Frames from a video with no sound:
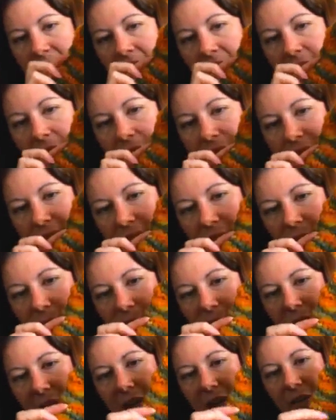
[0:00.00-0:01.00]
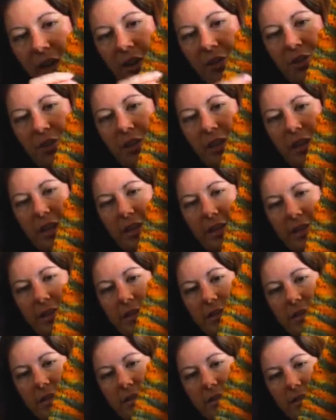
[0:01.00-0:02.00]
And you can see it almost kind of
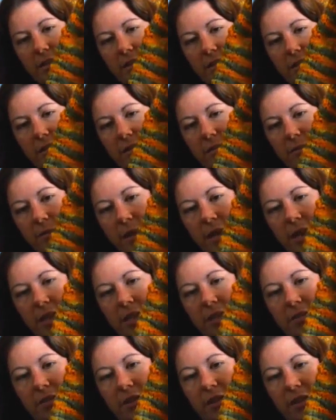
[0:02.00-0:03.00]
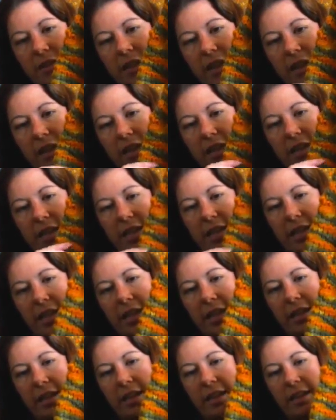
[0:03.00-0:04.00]
undulates because of the thickness, and
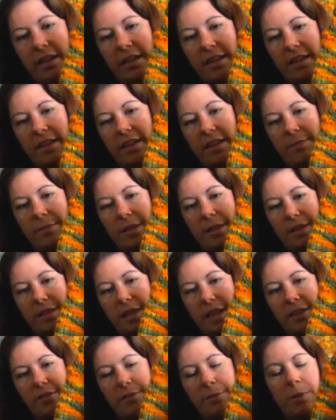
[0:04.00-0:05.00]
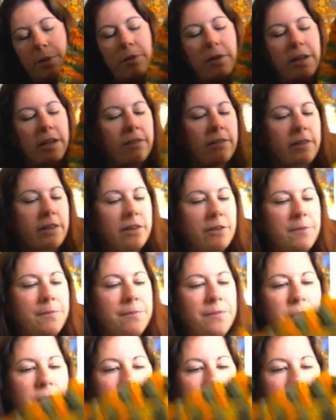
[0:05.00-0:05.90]
the thin bits kind of pull in a little.